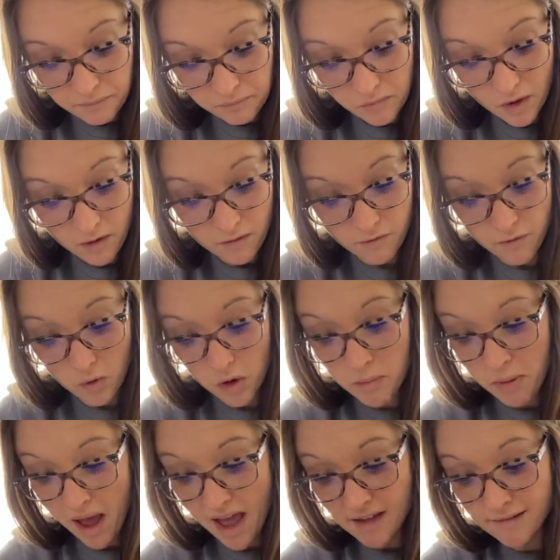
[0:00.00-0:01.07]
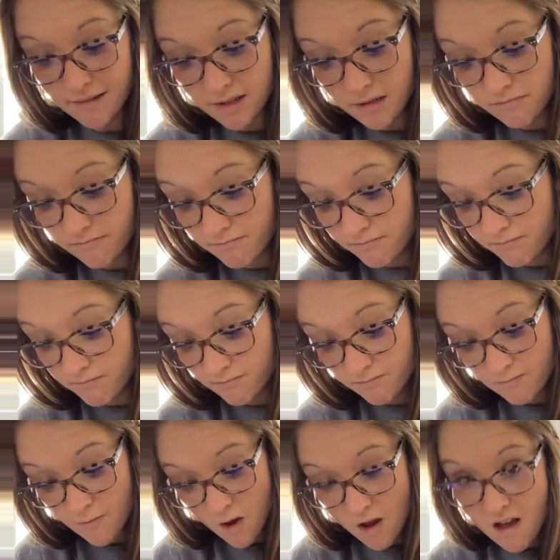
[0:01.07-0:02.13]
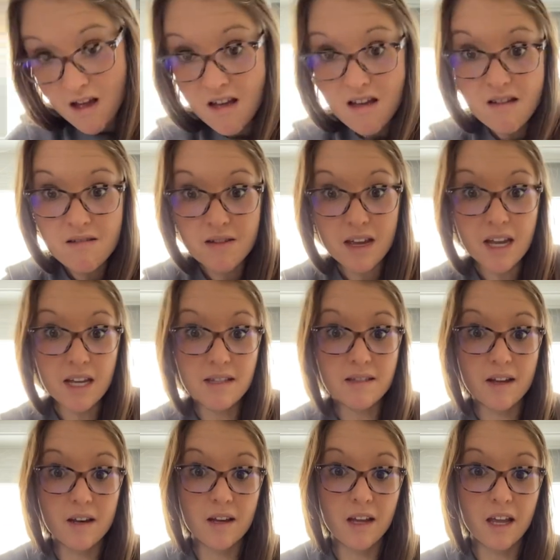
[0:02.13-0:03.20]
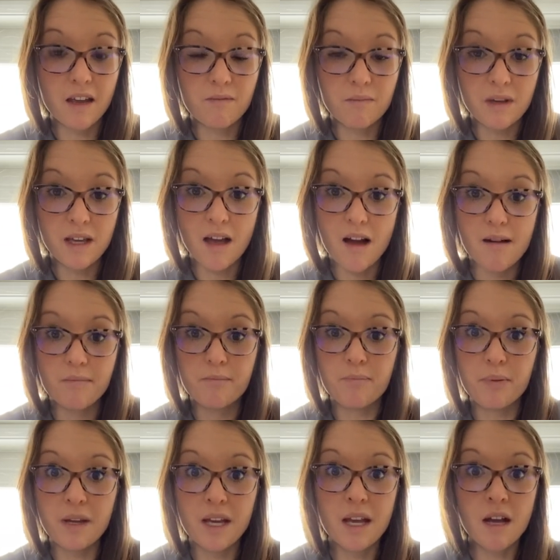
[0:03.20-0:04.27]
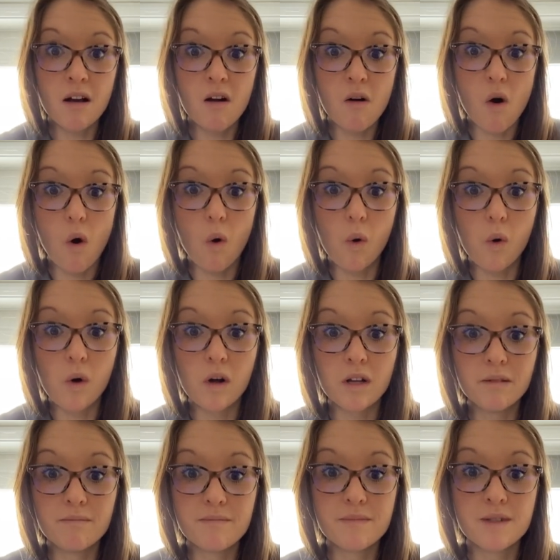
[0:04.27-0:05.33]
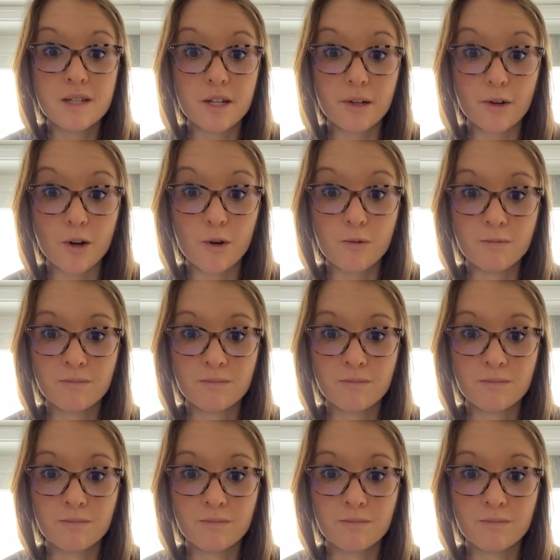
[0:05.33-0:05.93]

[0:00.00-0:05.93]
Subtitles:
of 4 pens. It's gonna give me a big old 0.